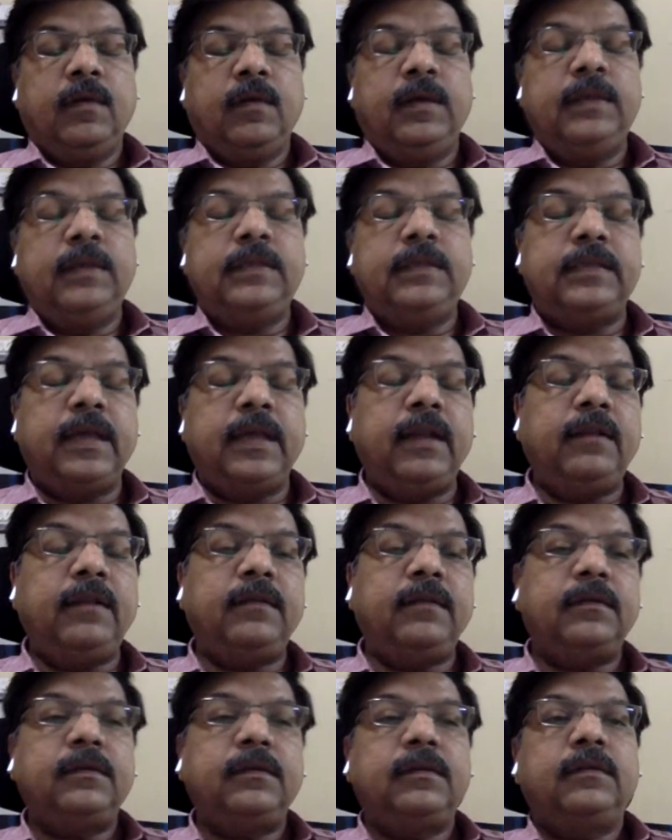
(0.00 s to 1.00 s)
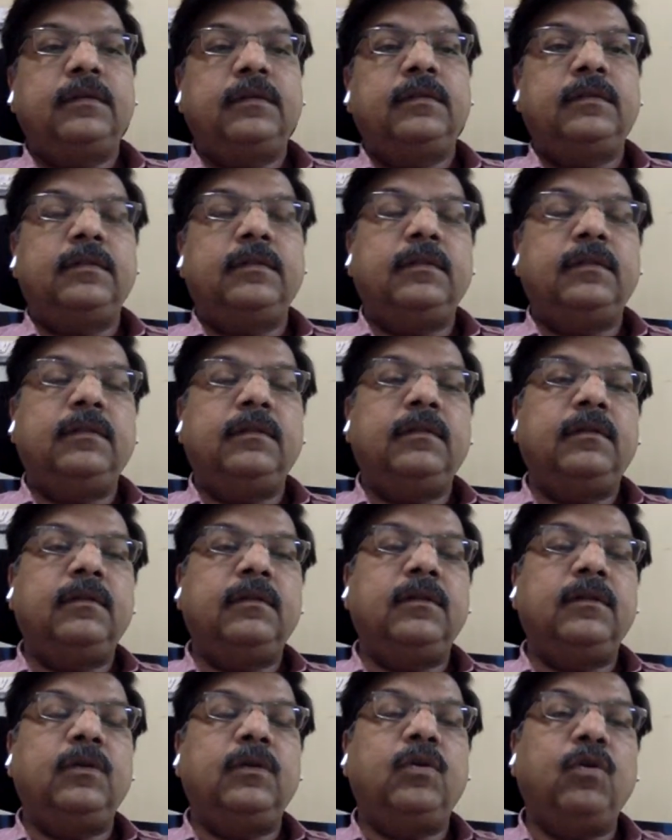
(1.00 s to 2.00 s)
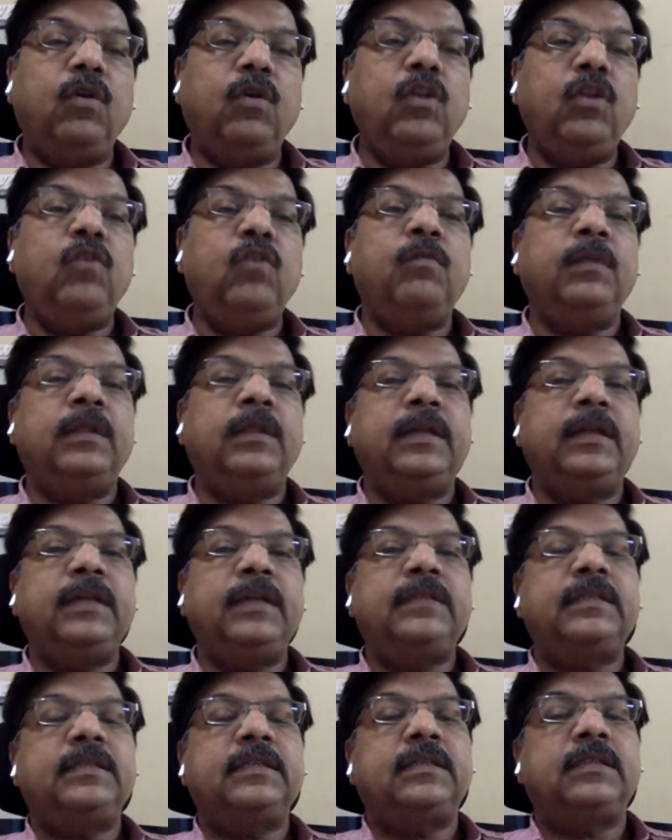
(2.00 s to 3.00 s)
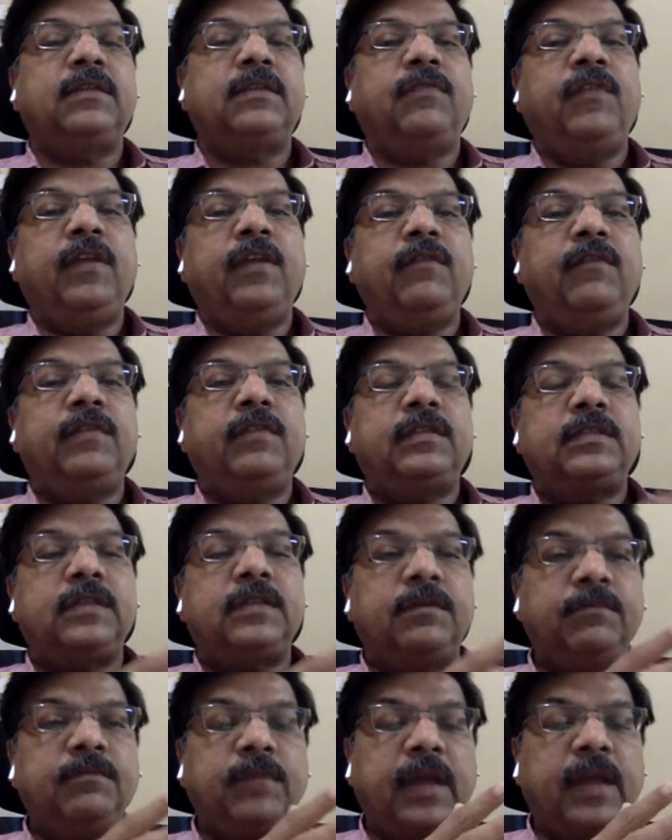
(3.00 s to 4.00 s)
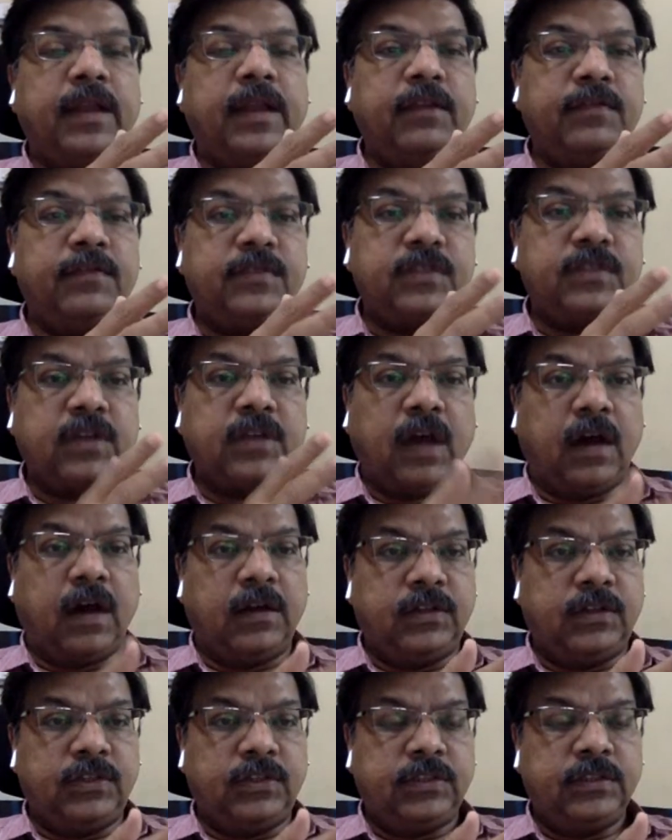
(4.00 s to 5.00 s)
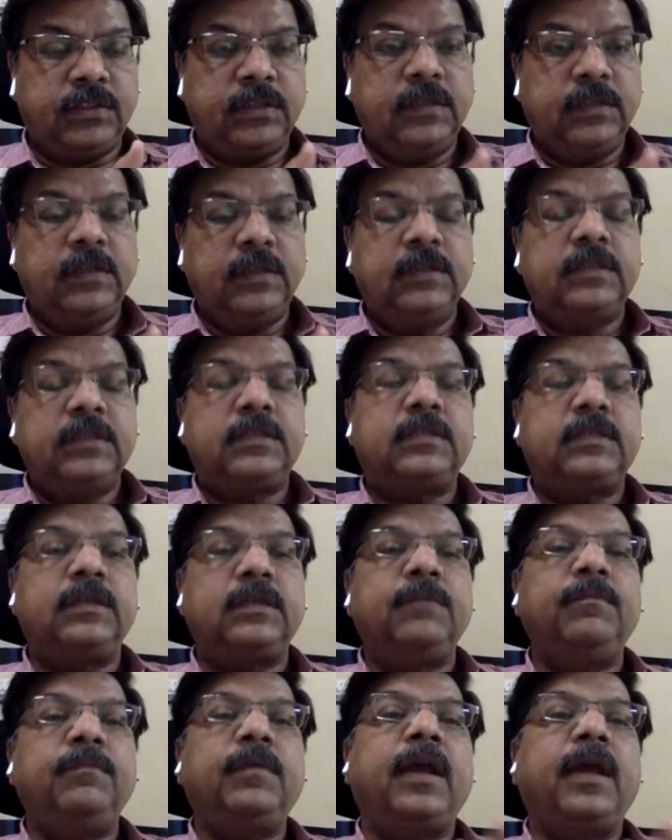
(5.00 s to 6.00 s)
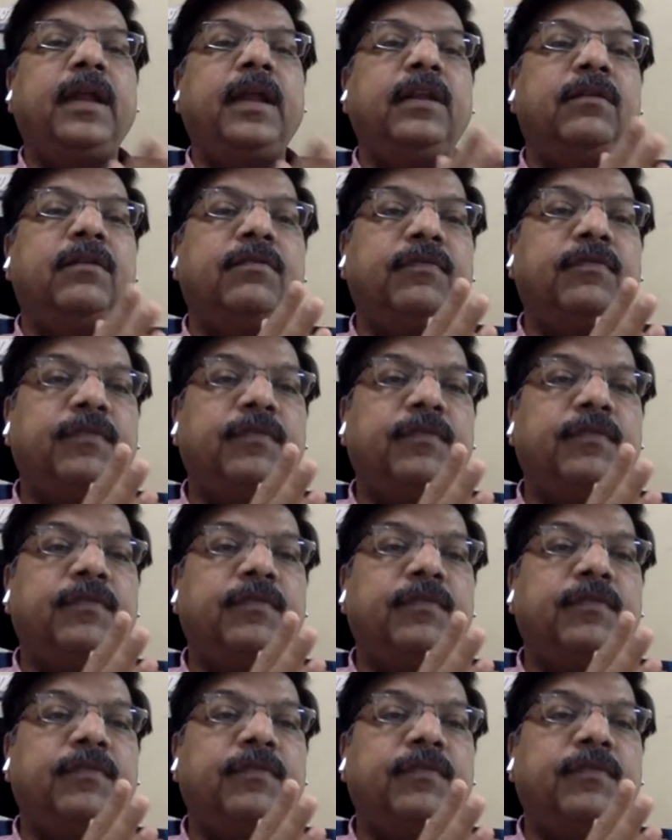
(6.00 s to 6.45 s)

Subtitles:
He said the whole human race is suffering with some kind of scourge, some kind of